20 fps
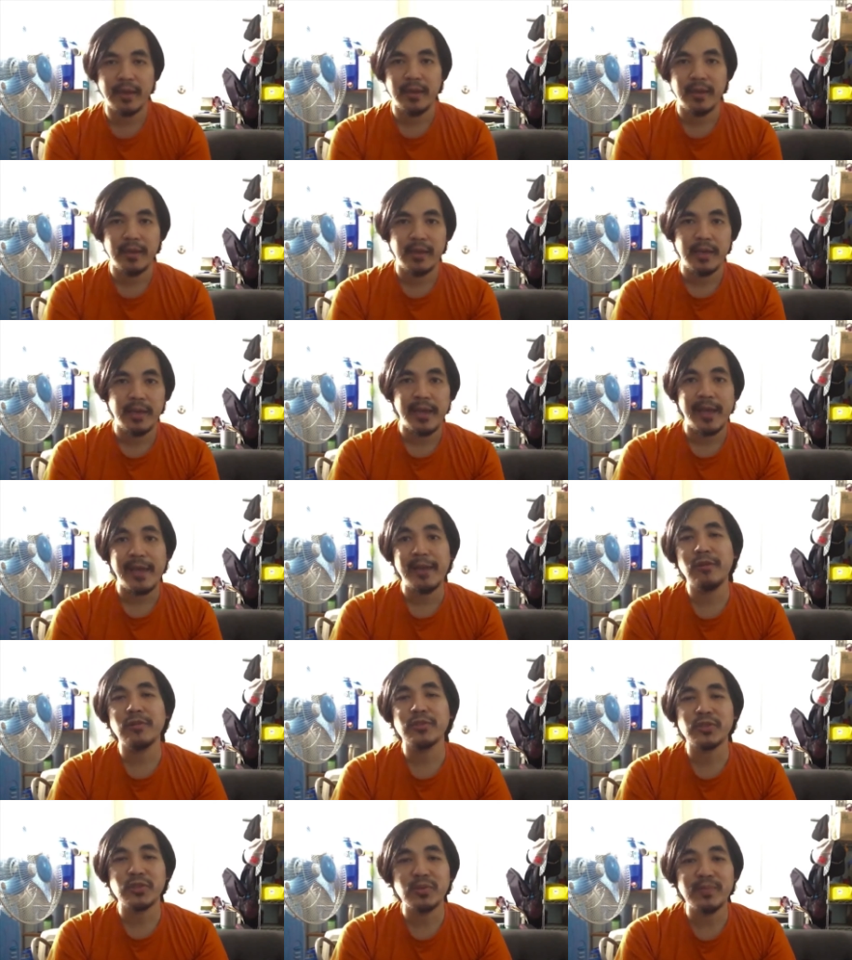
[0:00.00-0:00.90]
and
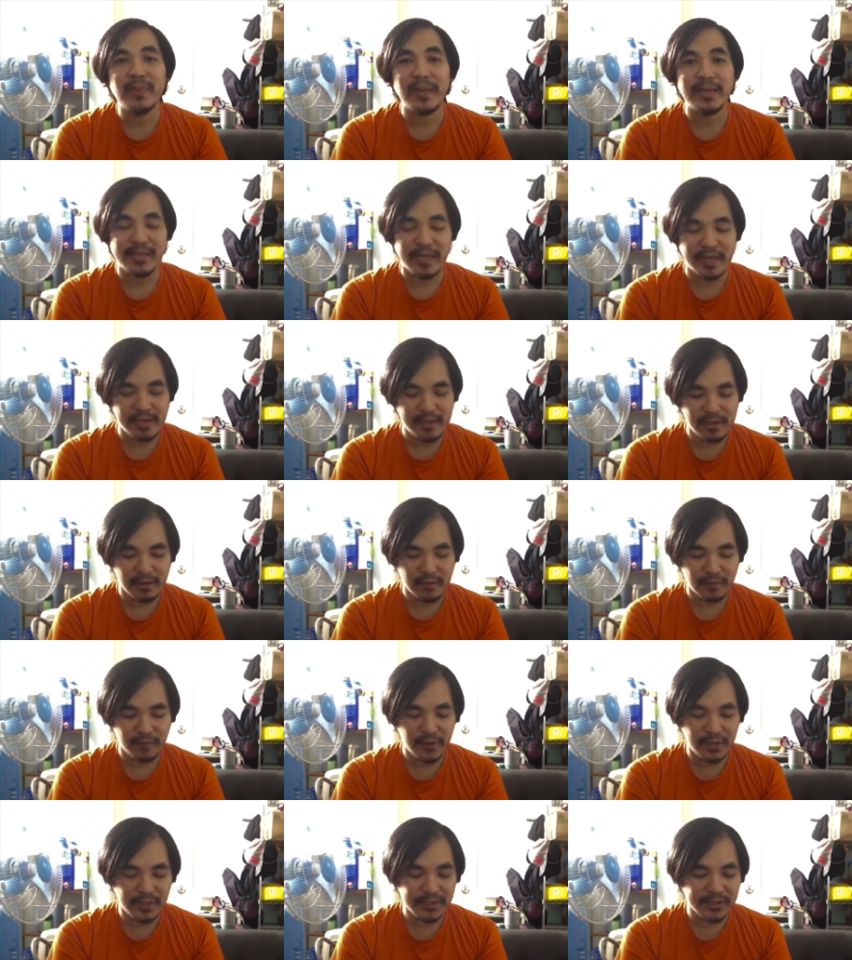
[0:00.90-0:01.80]
also my Tiny Hawk
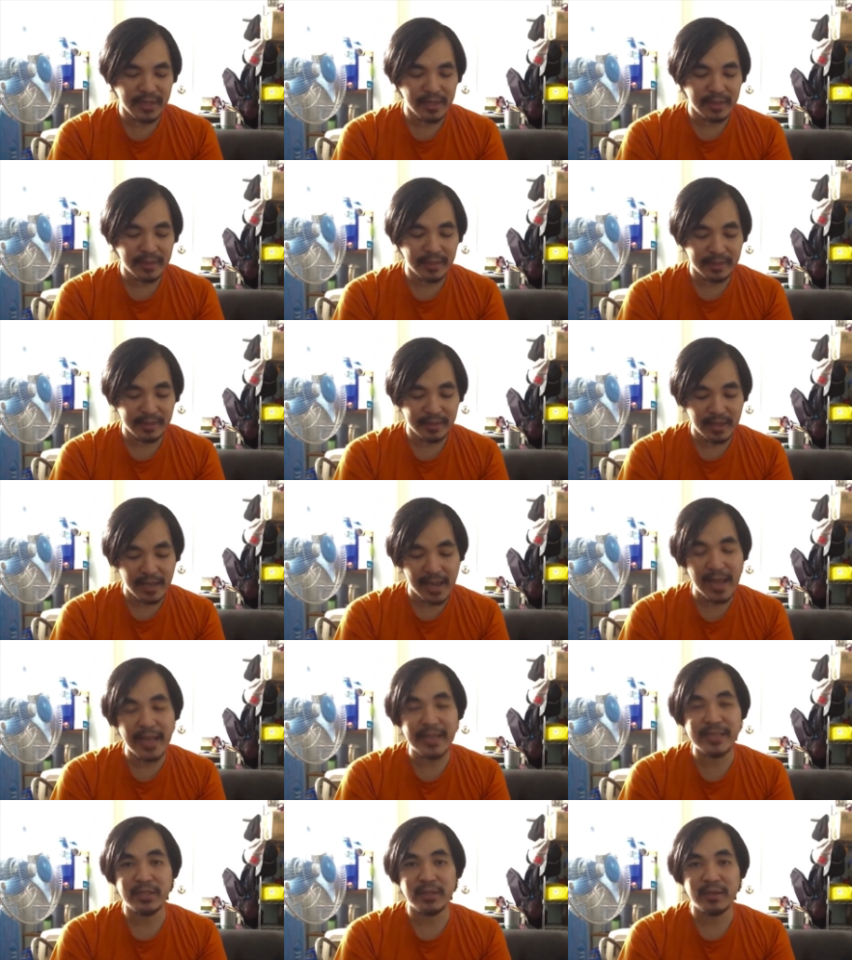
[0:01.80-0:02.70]
Freestyle that
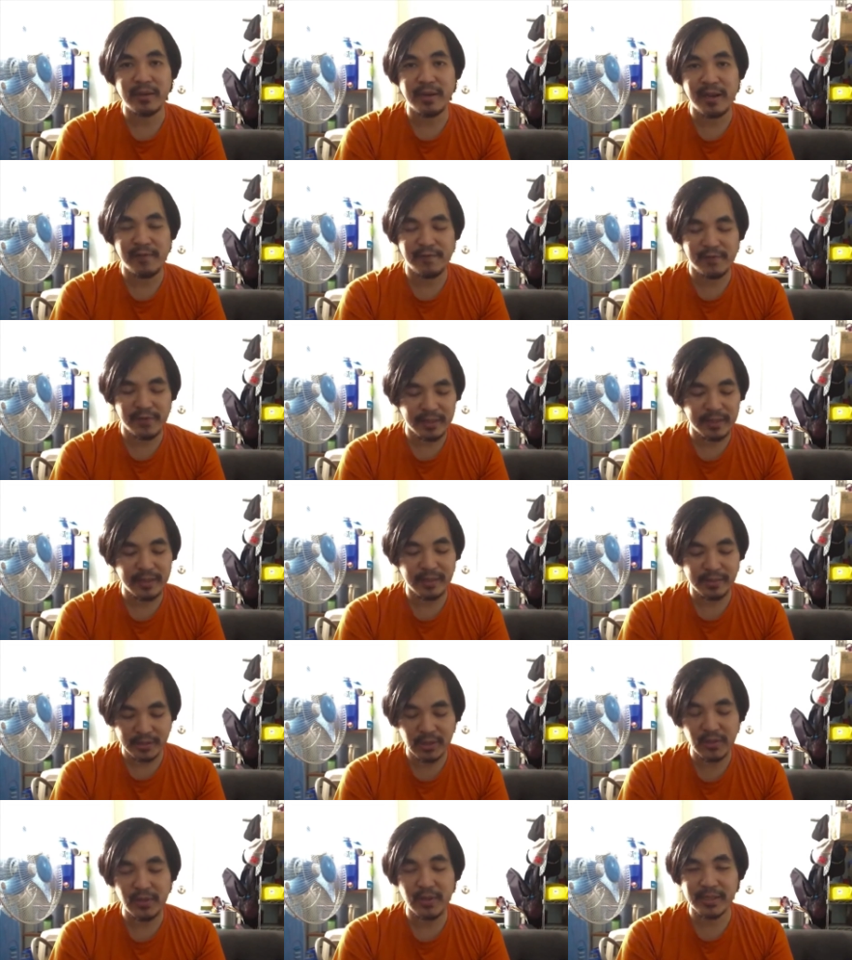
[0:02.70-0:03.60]
hasn't arrived yet, so
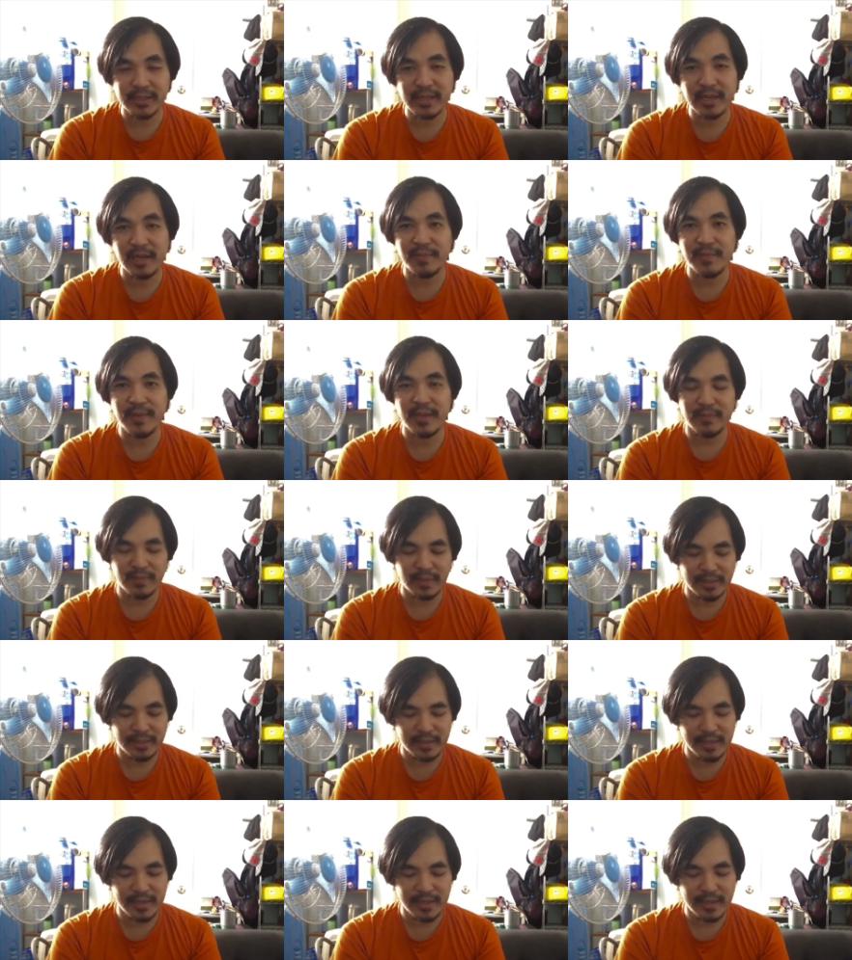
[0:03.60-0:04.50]
it's coming. But
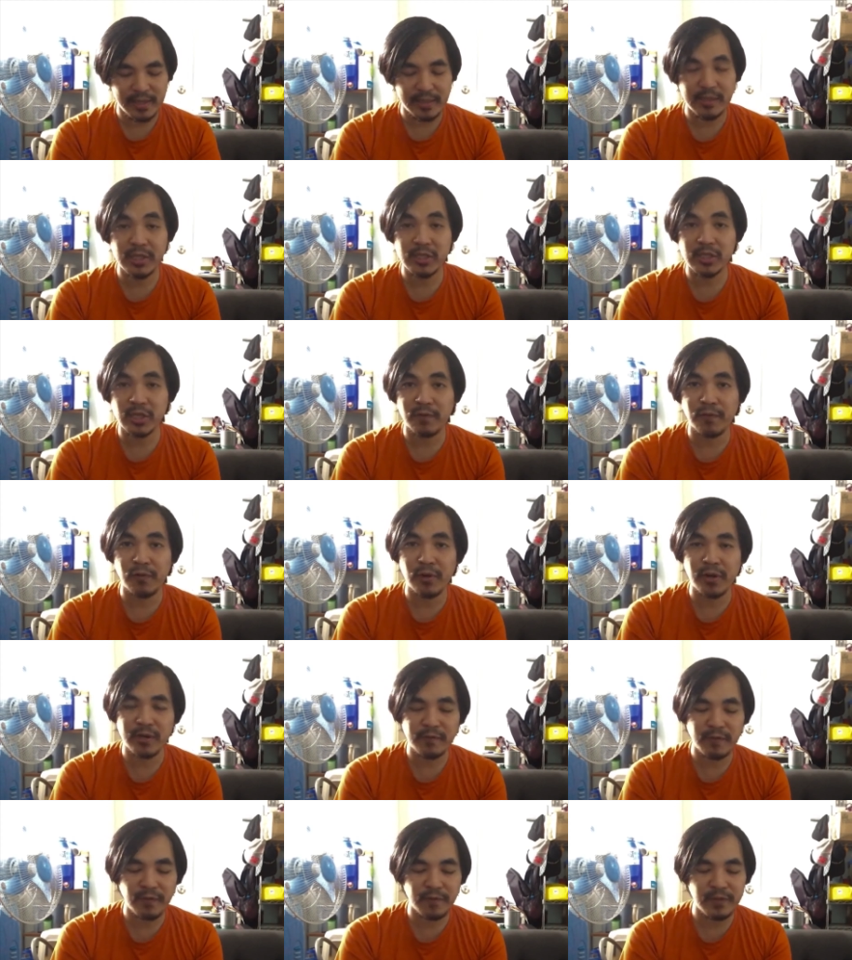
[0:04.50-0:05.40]
yeah, these are
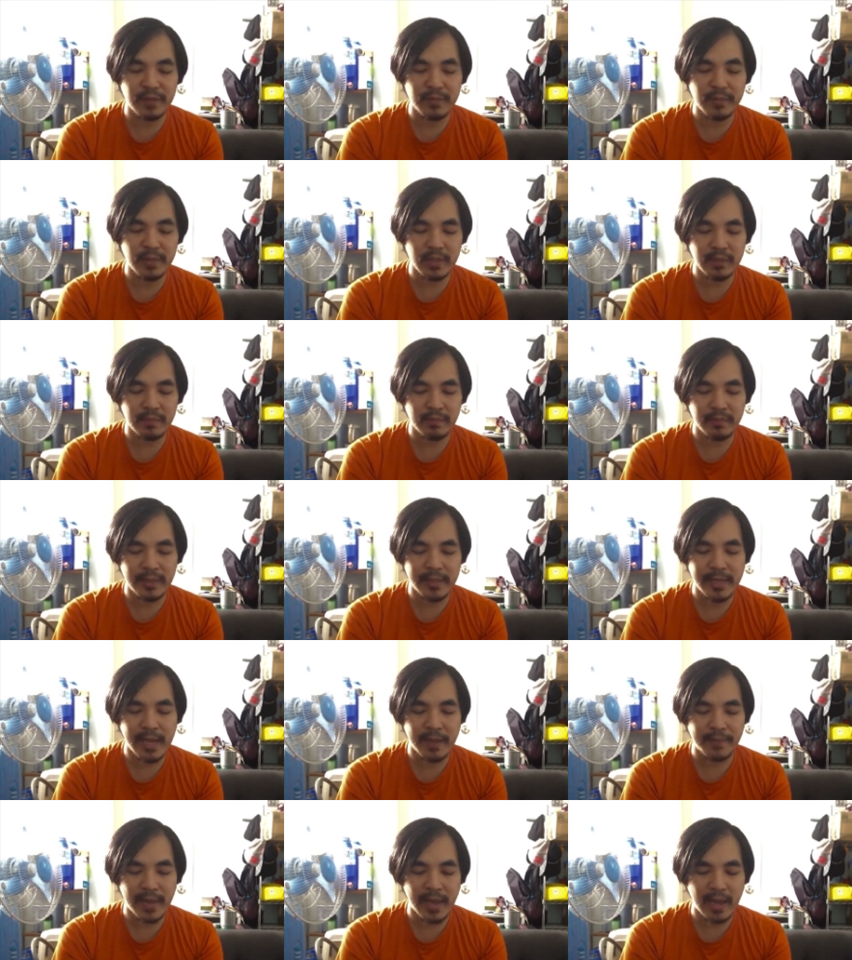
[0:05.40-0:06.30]
450 milliamp
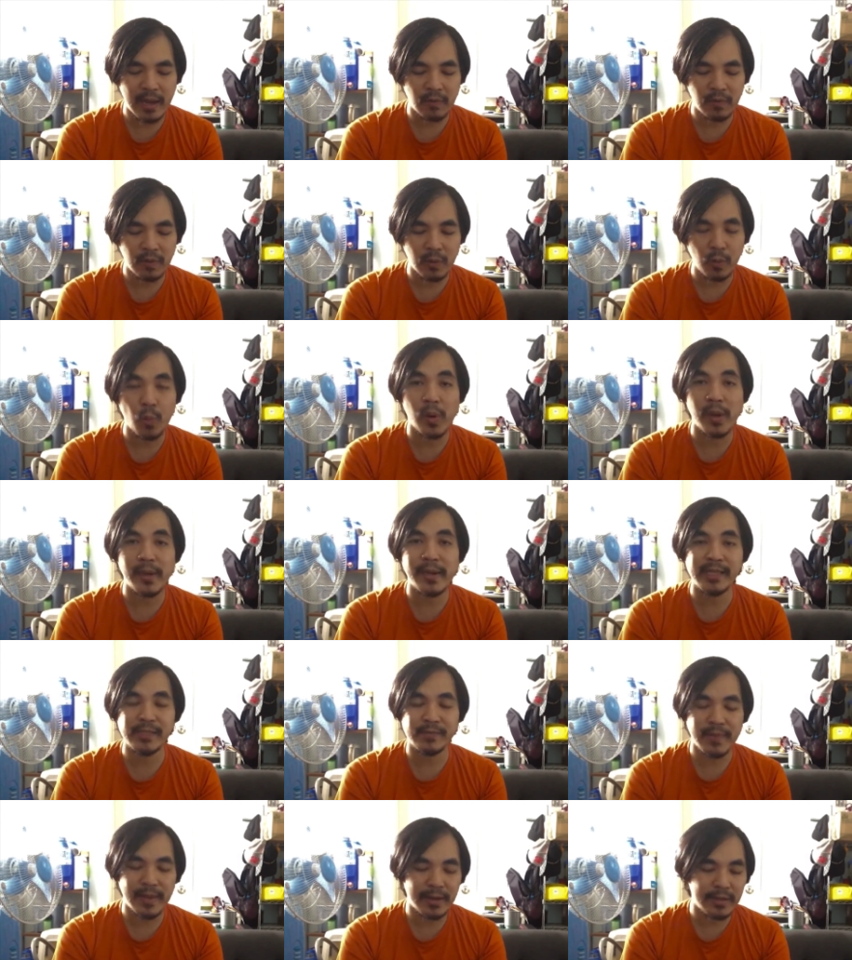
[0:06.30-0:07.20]
hour 1S
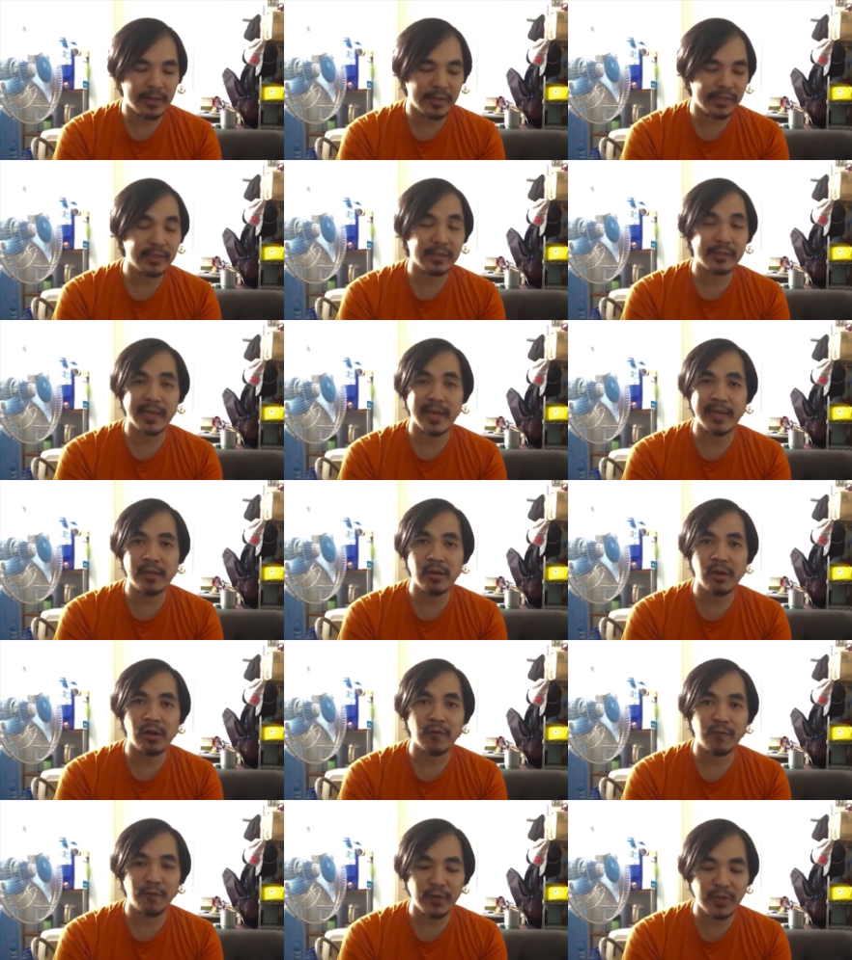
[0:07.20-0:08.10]
batteries. The Tiny Hawk
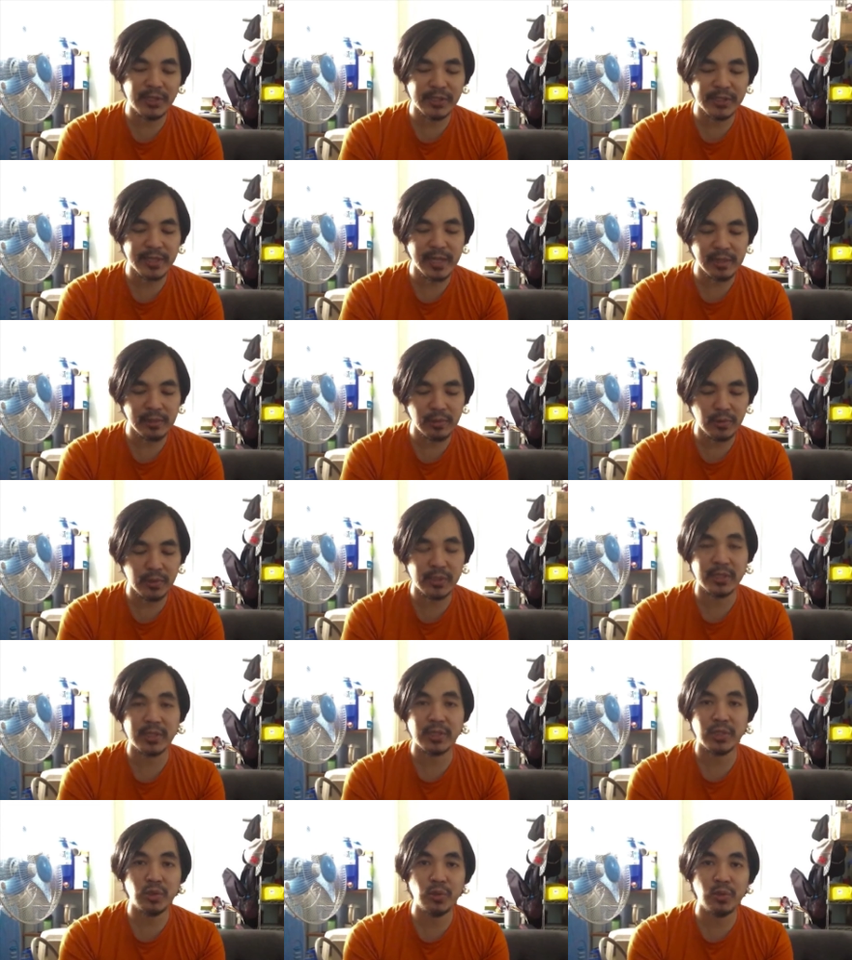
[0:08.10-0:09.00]
Freestyle uses
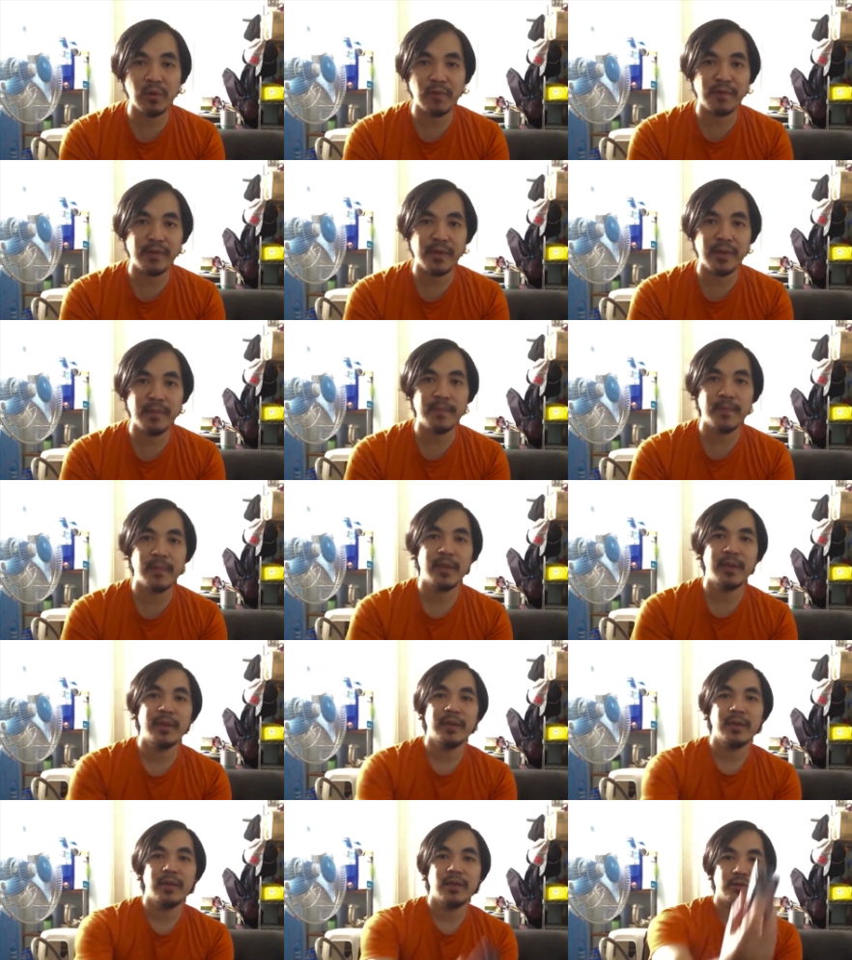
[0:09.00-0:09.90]
2 of them,
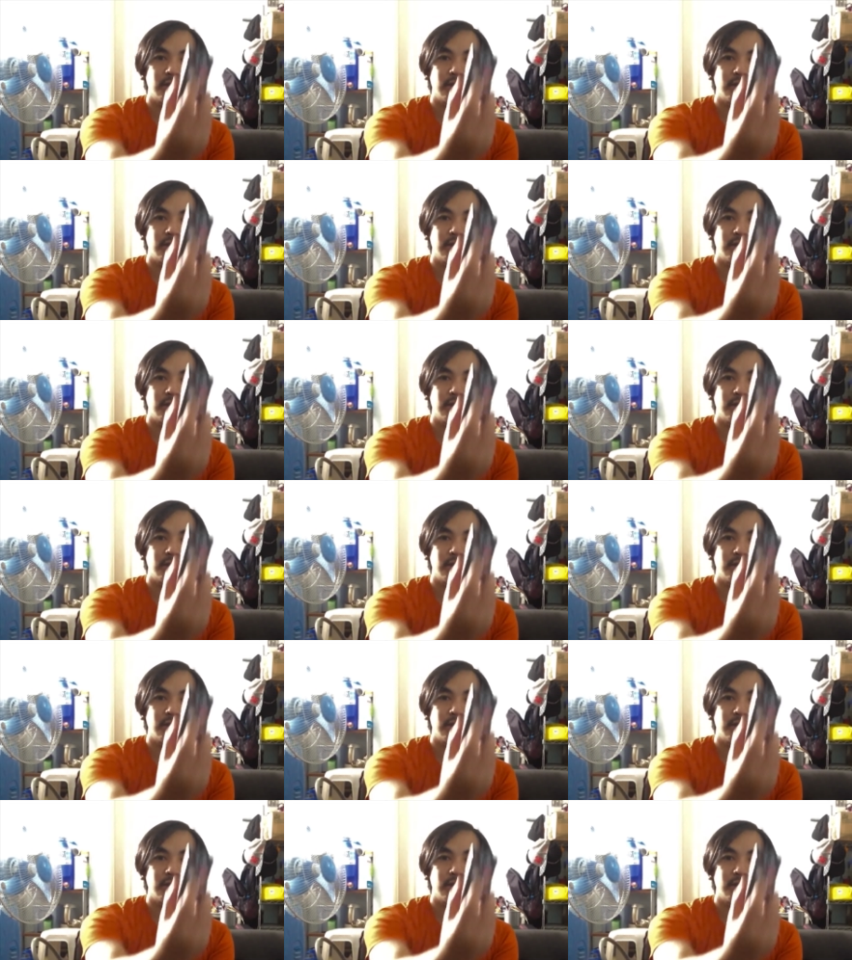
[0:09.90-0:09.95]
so I